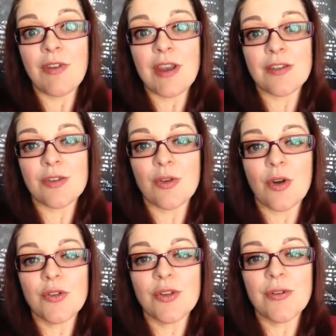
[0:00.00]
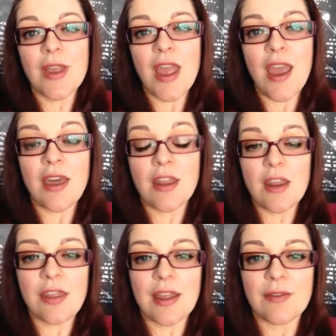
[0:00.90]
fingers crossed.
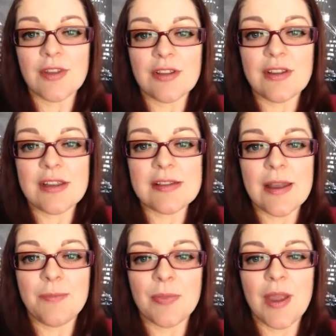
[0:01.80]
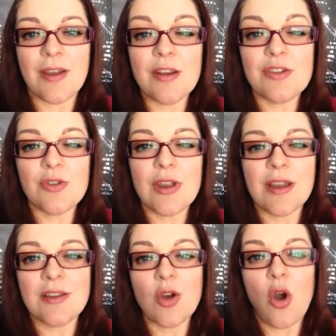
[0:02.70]
Another thing I've done today is I'm going to show
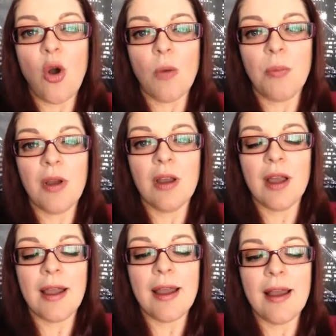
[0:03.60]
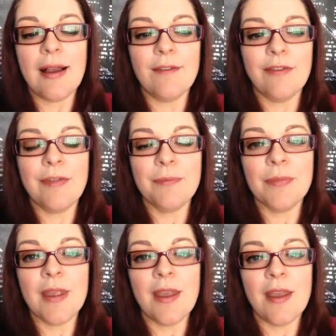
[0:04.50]
you a top I have.
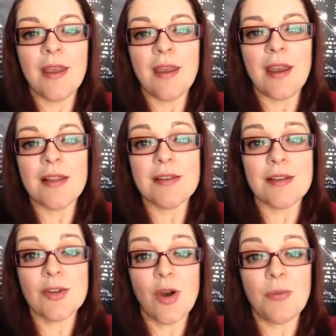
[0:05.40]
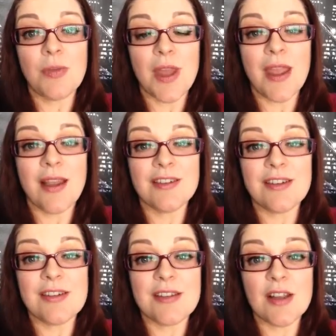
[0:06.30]
It's a top that I
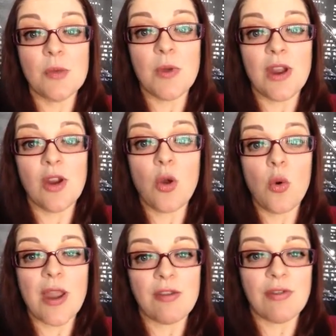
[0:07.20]
actually still wear quite